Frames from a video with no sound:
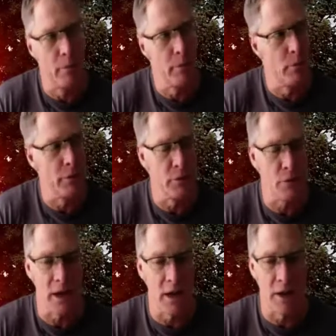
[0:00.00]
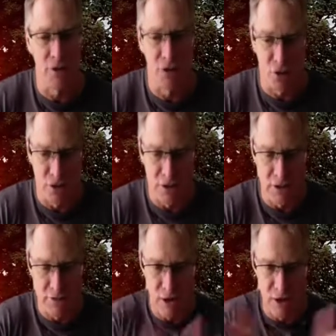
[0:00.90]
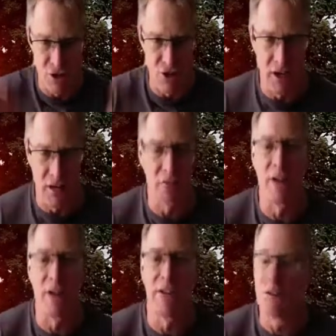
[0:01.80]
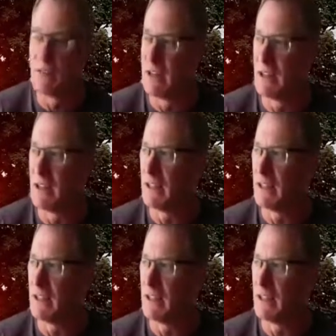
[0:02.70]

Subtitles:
thing we have to sort of differentiate for everything really